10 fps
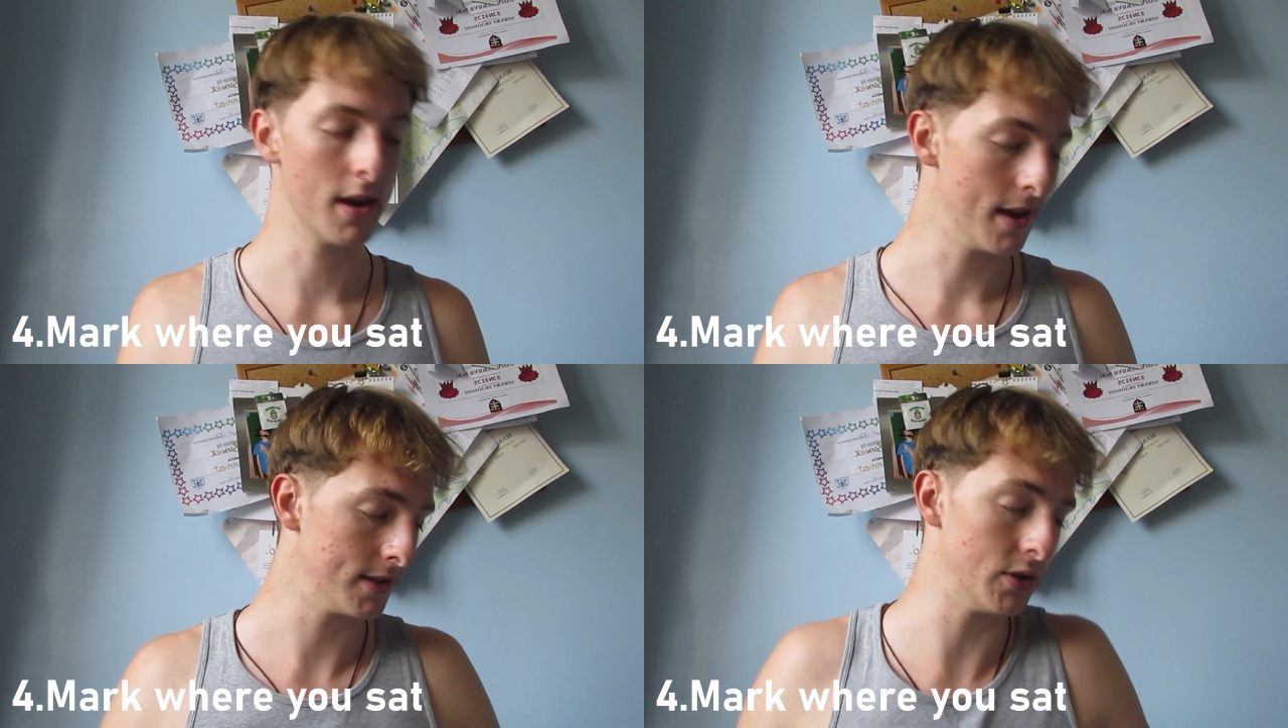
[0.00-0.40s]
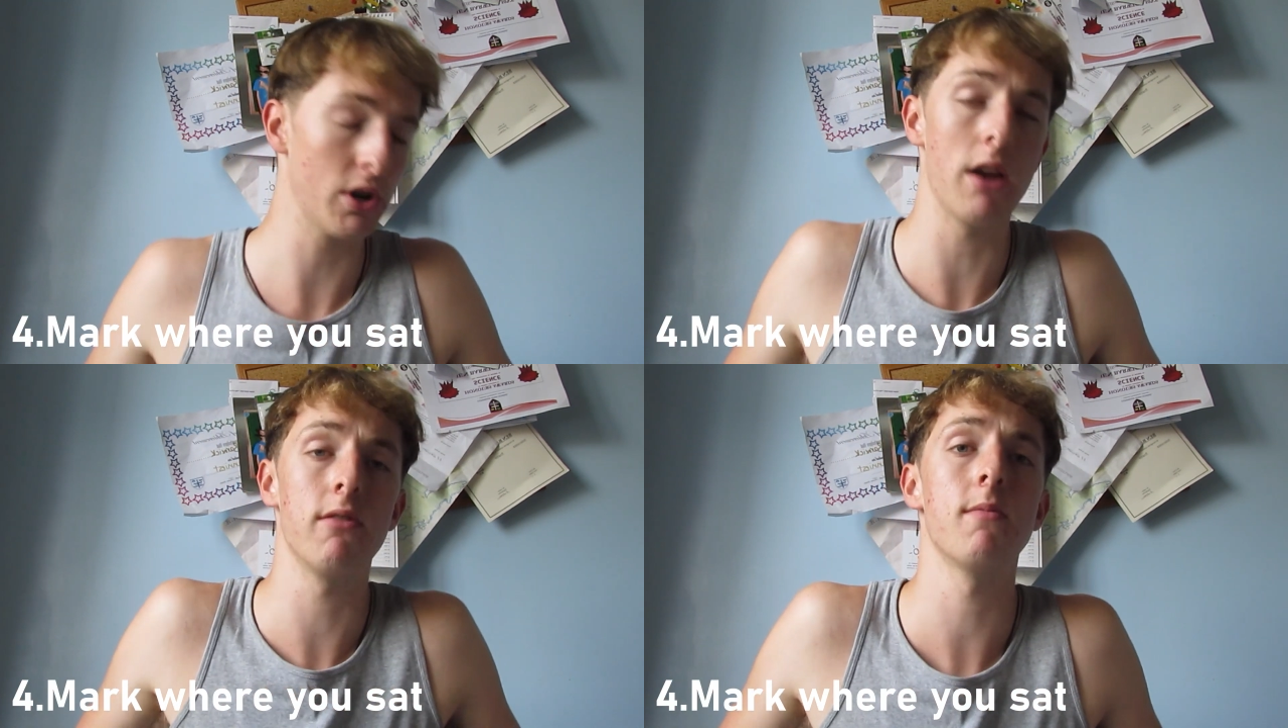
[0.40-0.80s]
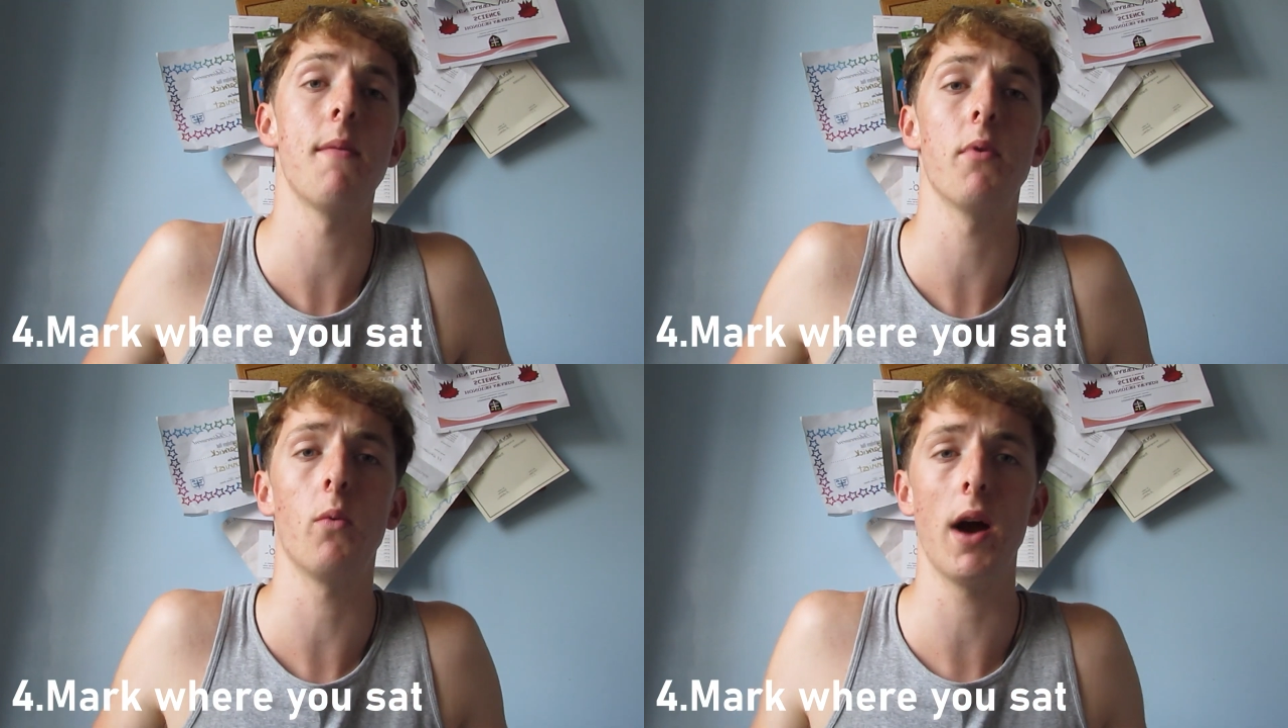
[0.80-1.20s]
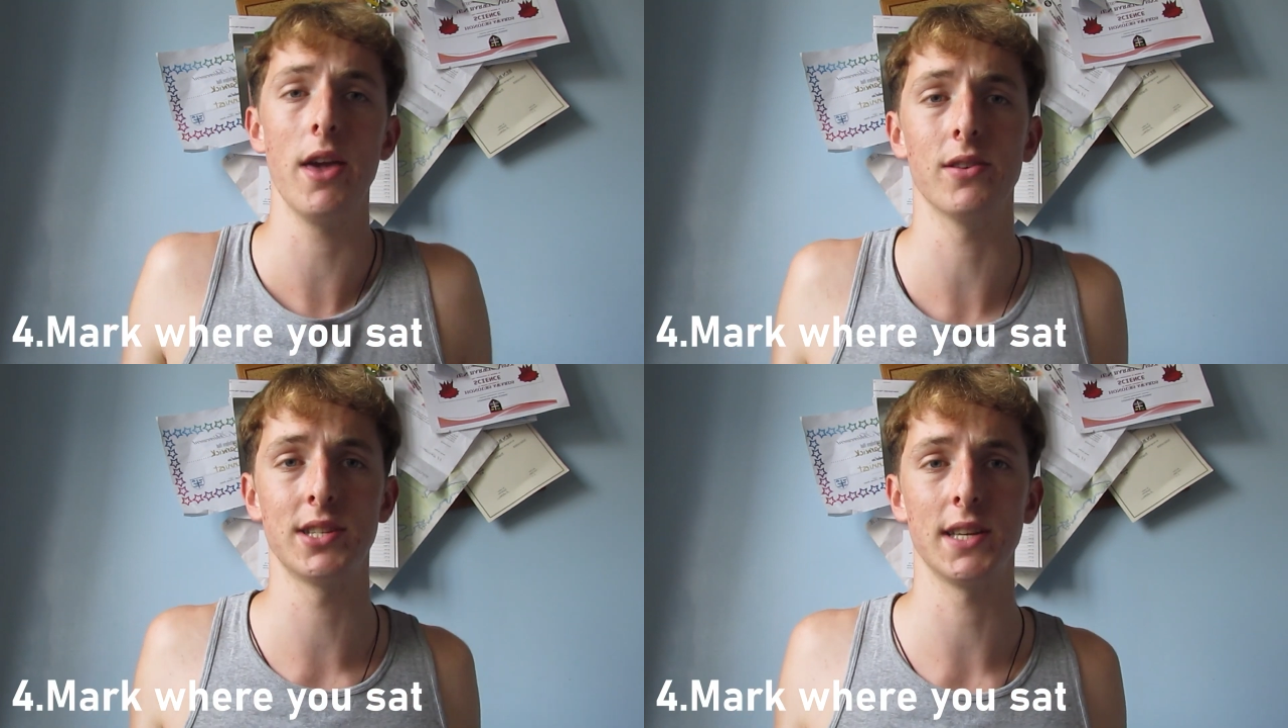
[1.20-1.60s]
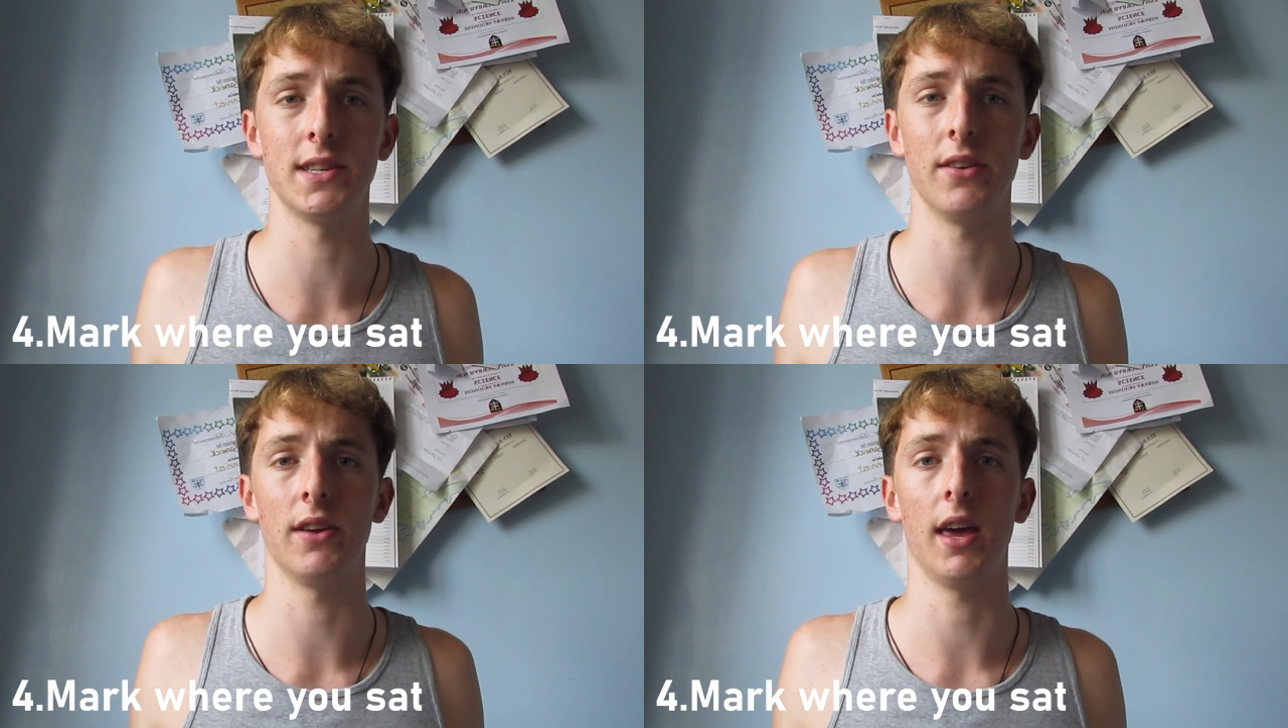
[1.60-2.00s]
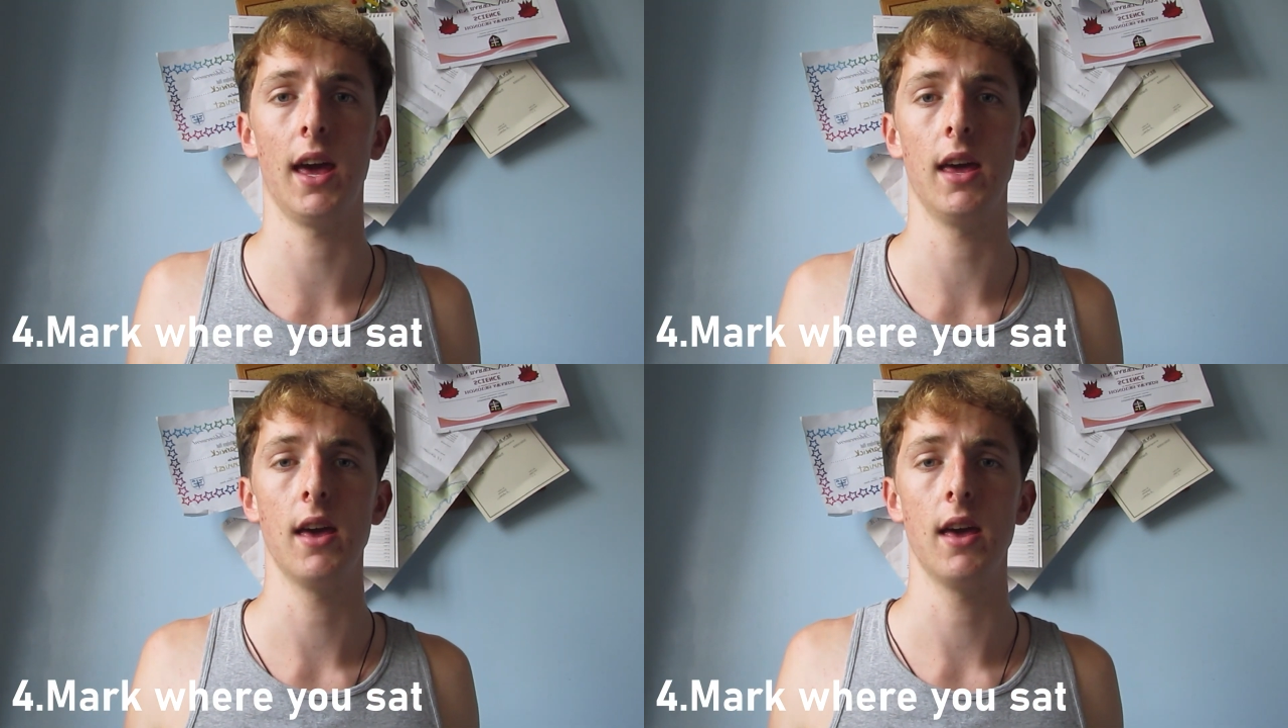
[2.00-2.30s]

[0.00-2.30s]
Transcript: So try and remember where you're sitting, okay,